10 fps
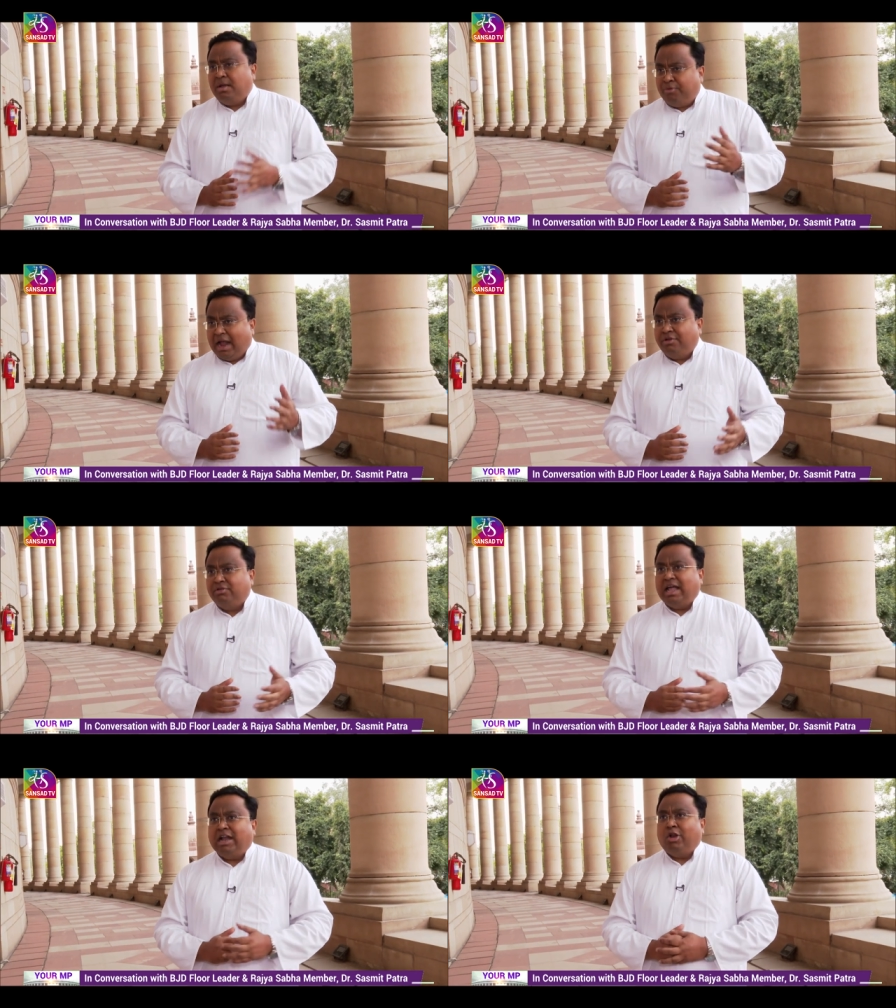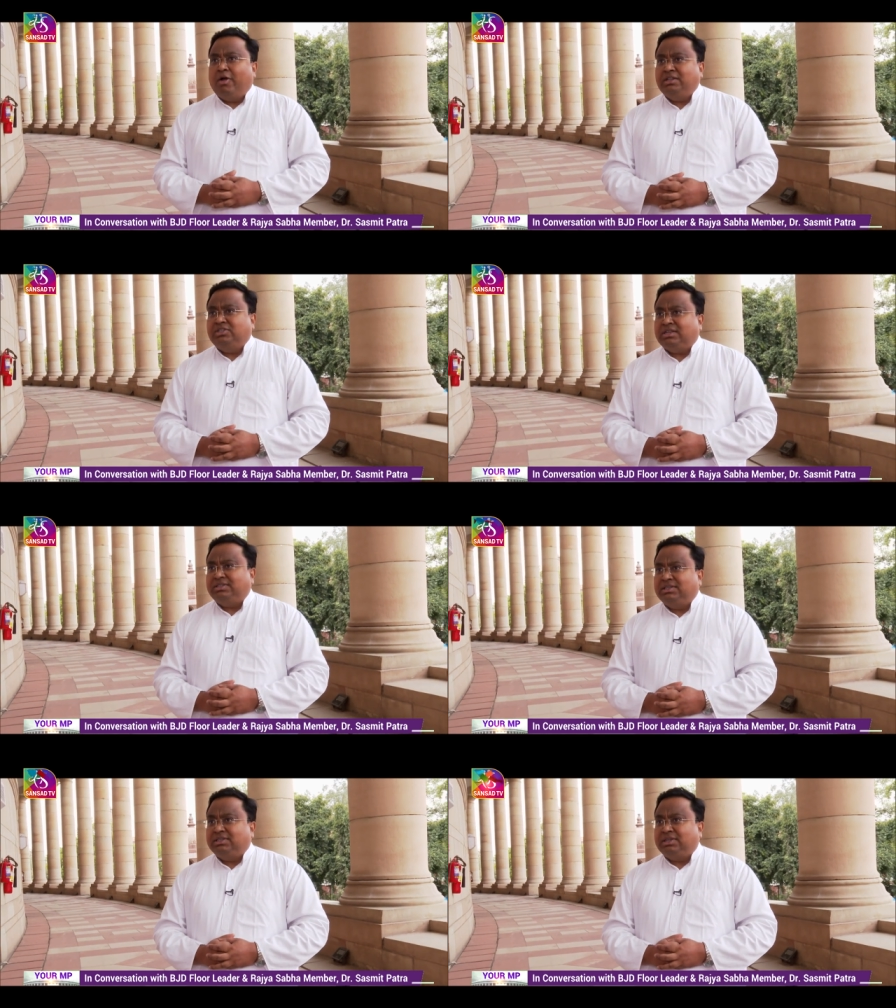Prior to that, Law and
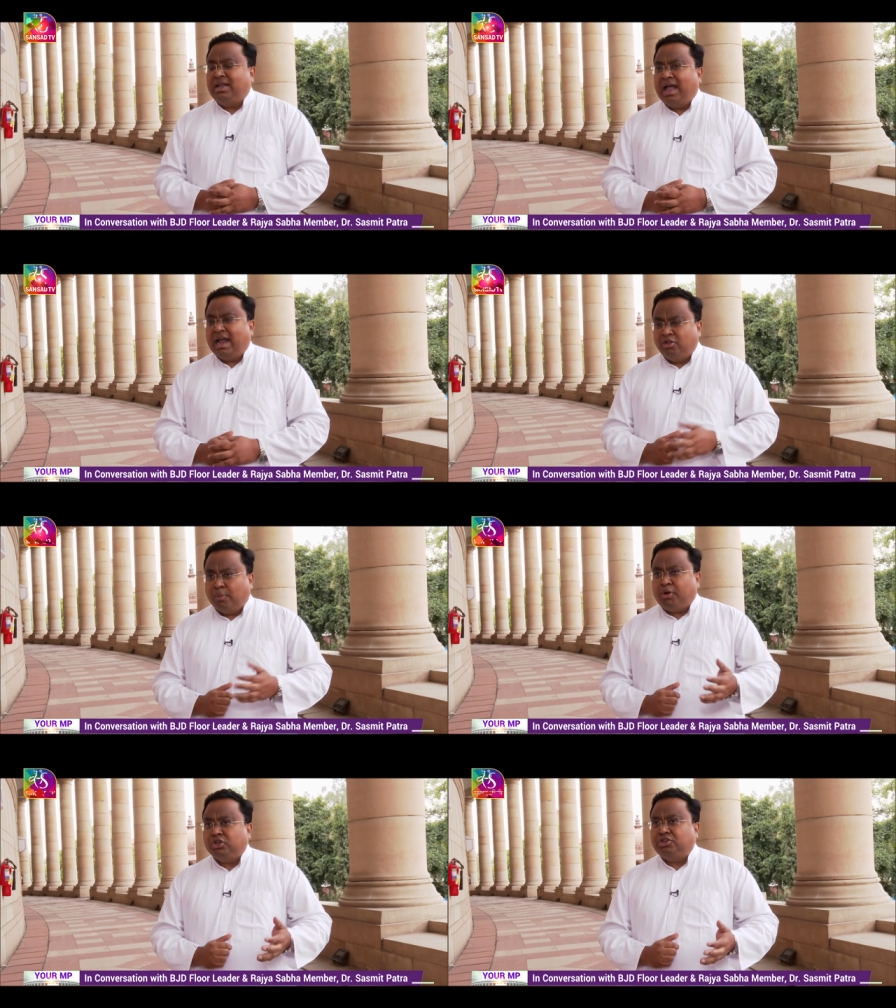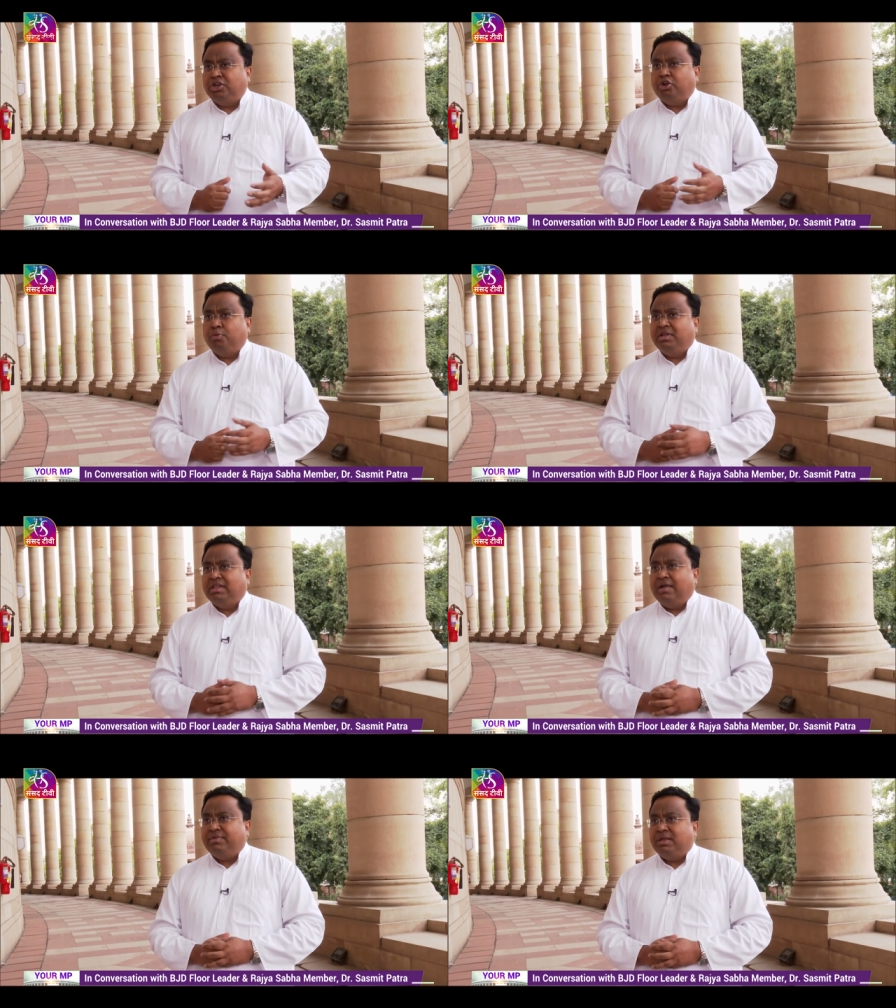Justice had the opportunity to be
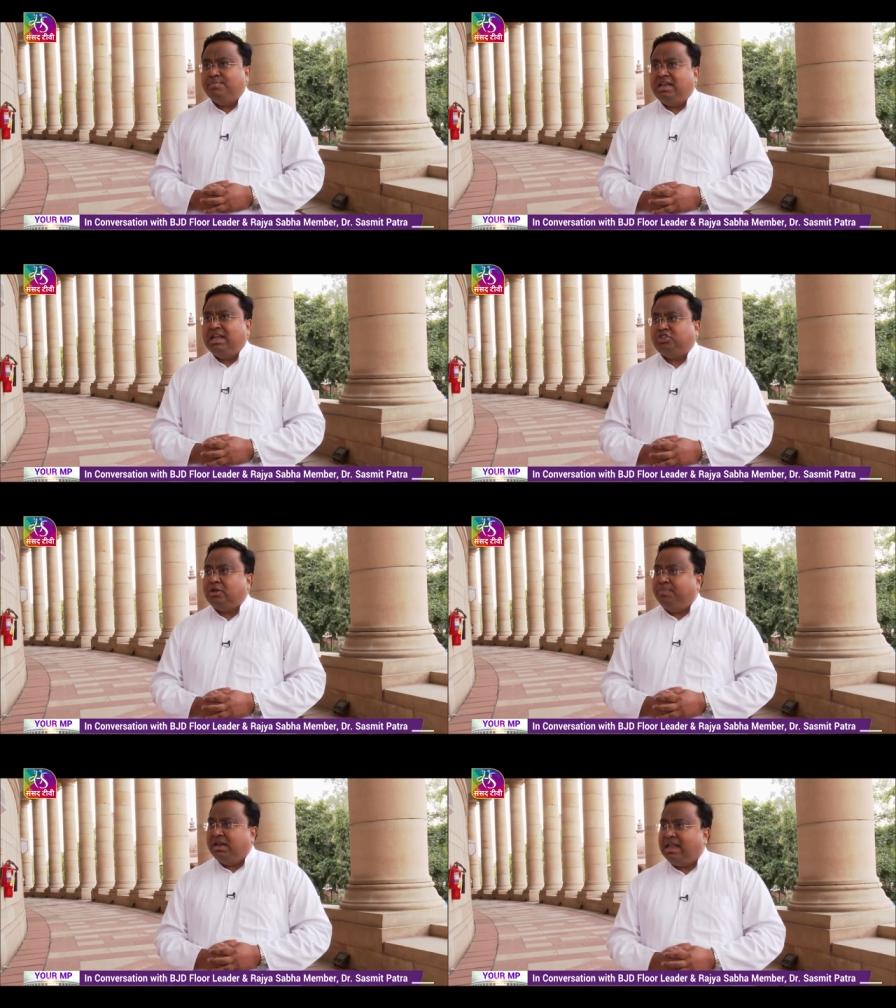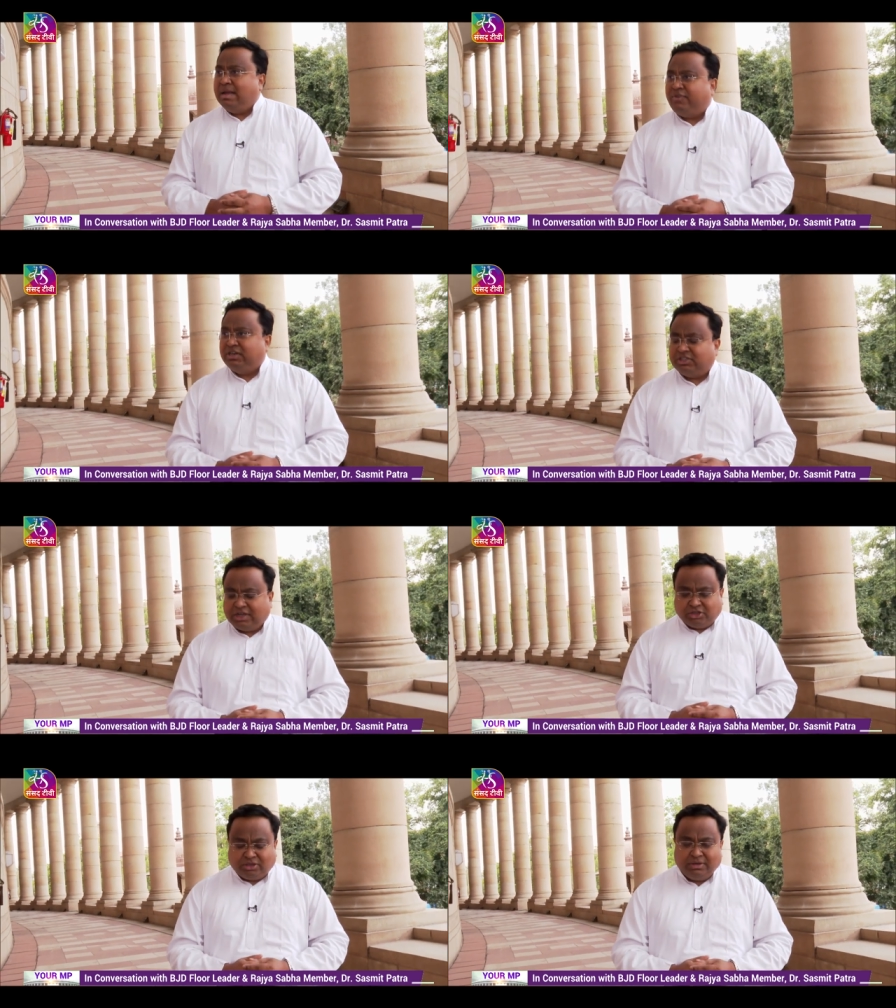there when the mediation bill came for
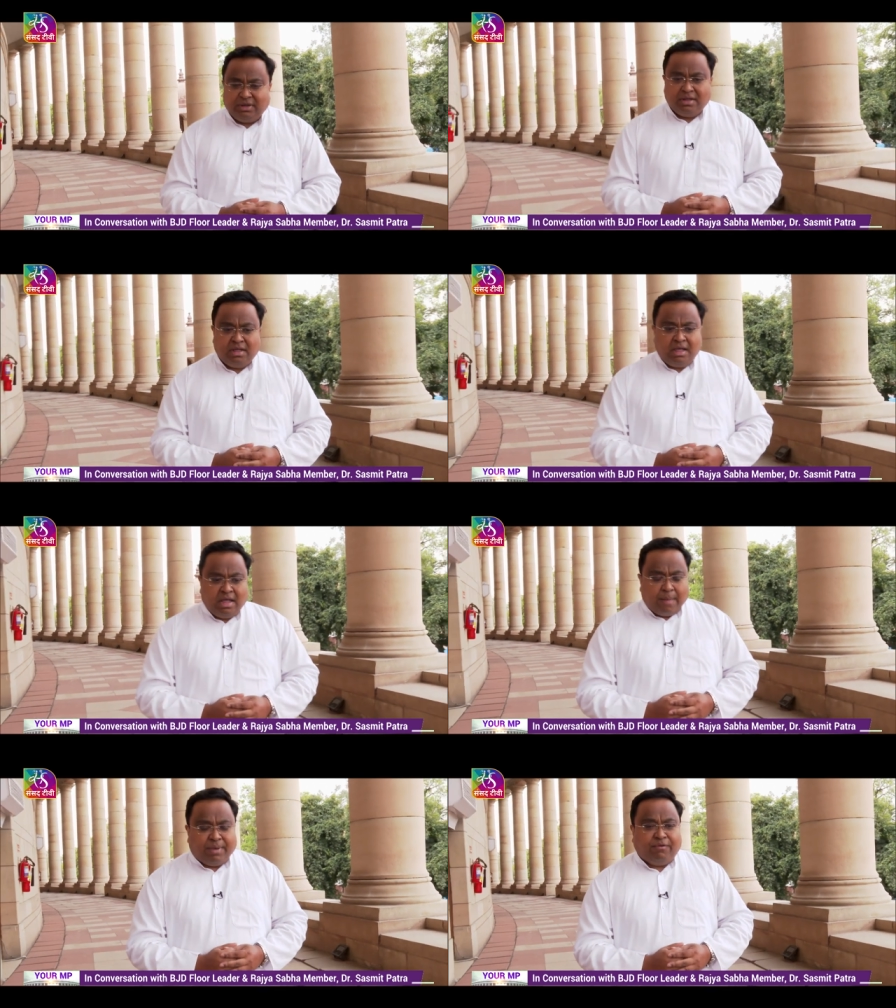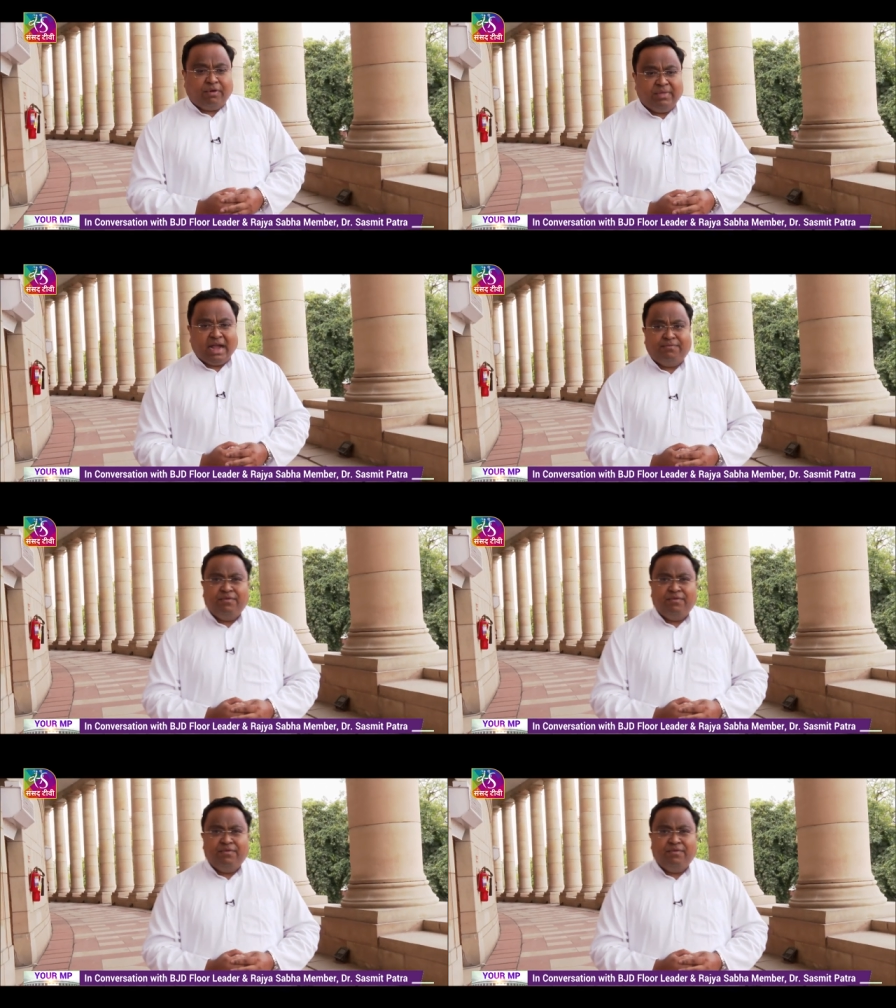discussion. Apart from that,